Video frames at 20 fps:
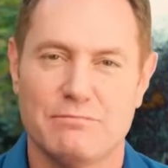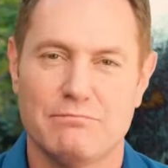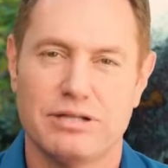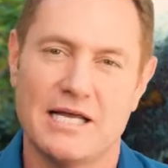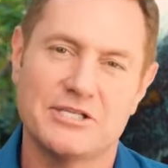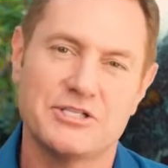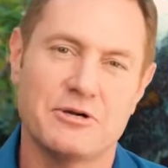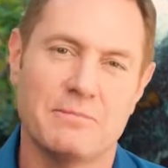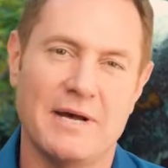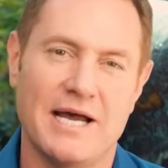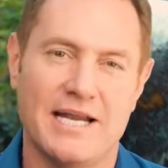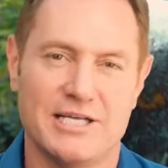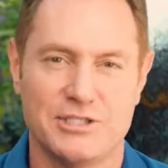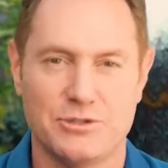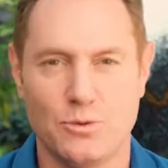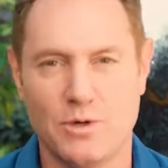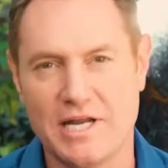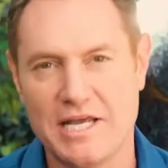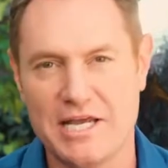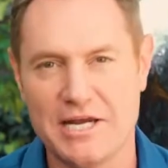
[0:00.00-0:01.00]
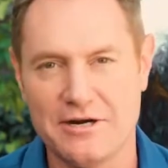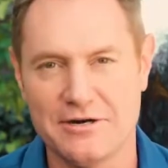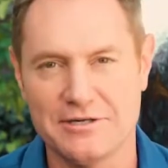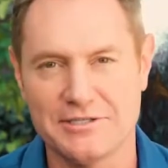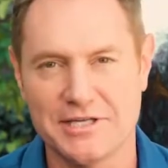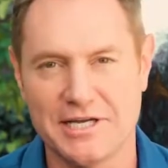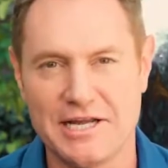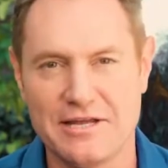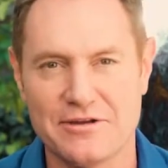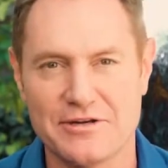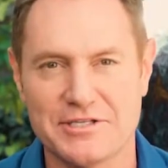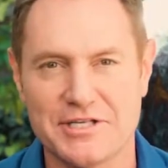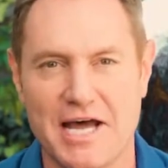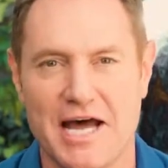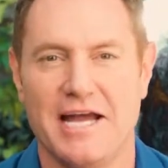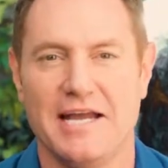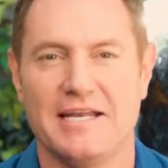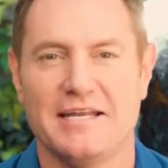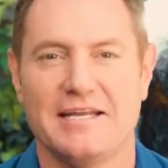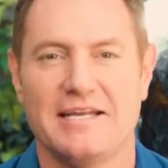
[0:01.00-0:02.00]
plus or minus 20 years on either
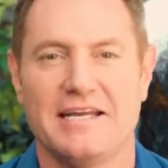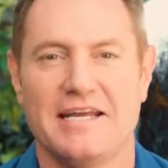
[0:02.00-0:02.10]
side.